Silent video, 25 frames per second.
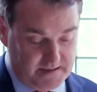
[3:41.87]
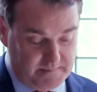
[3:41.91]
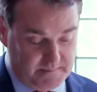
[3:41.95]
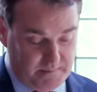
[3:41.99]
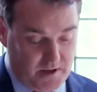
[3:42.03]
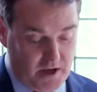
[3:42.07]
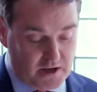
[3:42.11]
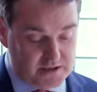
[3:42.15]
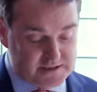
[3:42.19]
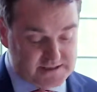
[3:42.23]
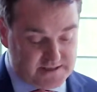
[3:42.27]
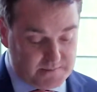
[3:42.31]

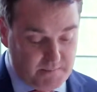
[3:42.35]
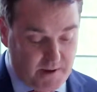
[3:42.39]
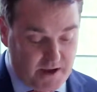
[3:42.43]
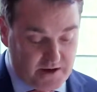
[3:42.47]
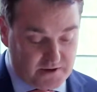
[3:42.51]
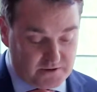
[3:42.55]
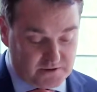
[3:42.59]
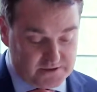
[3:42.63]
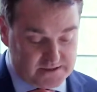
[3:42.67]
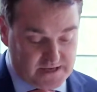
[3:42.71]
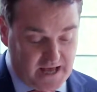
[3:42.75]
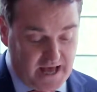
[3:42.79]

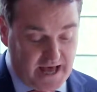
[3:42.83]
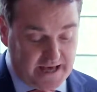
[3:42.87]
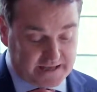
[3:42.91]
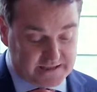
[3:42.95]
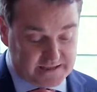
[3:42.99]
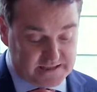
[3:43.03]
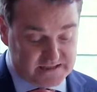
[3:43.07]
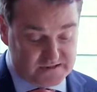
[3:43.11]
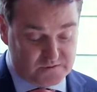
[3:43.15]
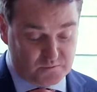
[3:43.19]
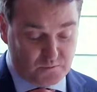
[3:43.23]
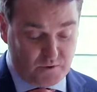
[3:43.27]
Policymakers act
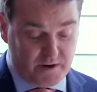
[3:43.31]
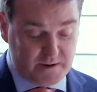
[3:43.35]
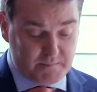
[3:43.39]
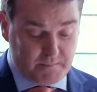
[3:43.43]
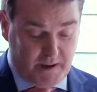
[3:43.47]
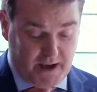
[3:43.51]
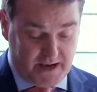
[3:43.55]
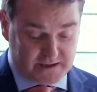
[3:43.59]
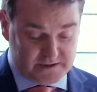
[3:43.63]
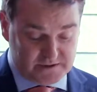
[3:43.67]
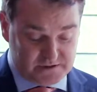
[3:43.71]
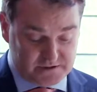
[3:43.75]
as
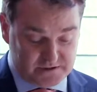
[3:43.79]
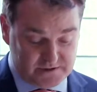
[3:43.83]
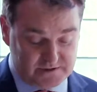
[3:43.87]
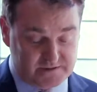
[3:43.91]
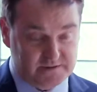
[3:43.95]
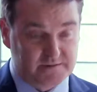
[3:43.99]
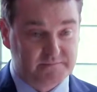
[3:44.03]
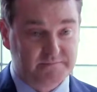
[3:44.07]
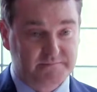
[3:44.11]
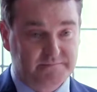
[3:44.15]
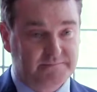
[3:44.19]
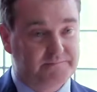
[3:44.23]

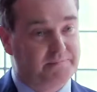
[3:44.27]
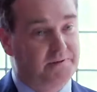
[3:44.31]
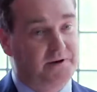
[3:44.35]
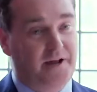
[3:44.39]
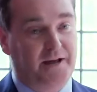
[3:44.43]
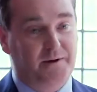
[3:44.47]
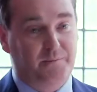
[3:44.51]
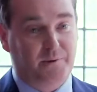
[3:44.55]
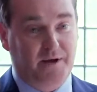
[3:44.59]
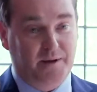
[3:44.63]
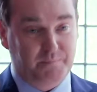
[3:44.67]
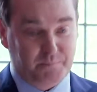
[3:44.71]
ringmasters,
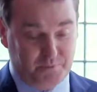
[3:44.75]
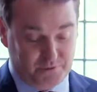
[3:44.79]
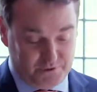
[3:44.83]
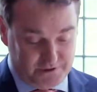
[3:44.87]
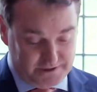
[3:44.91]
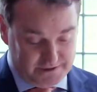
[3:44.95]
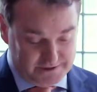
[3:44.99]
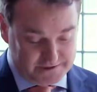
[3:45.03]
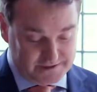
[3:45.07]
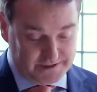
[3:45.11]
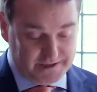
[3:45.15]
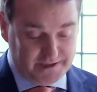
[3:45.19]
polite way of
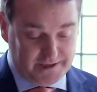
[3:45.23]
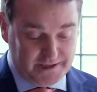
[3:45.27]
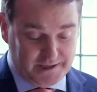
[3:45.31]
putting it,